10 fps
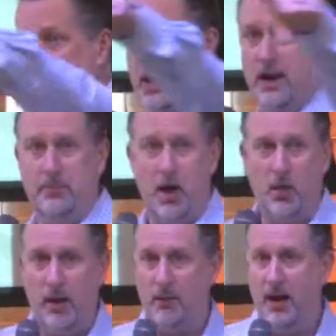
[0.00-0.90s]
set up all
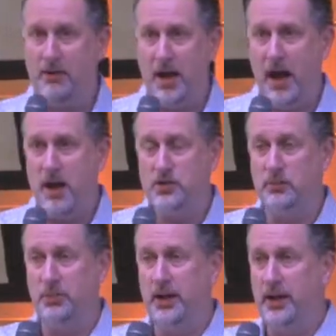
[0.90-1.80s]
the way around the edge
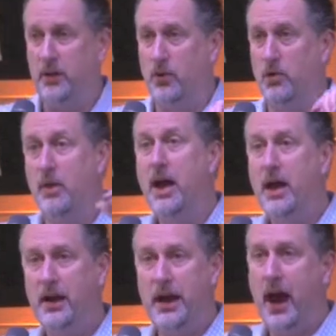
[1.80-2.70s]
and plenty of room.
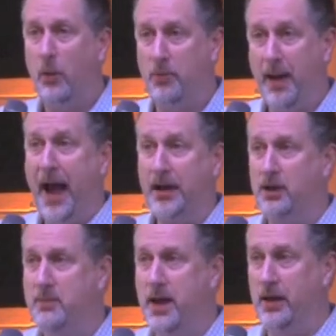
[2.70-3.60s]
Now we're
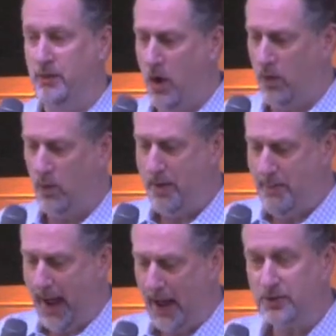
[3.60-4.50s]
packing them in all the way
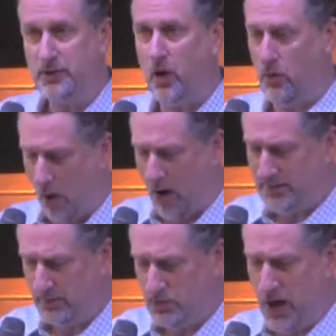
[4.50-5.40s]
back. So
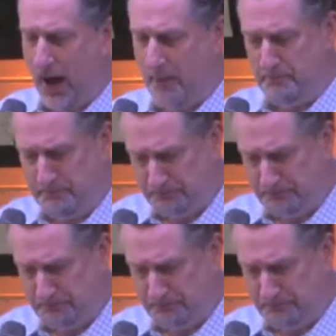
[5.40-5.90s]
awesome job.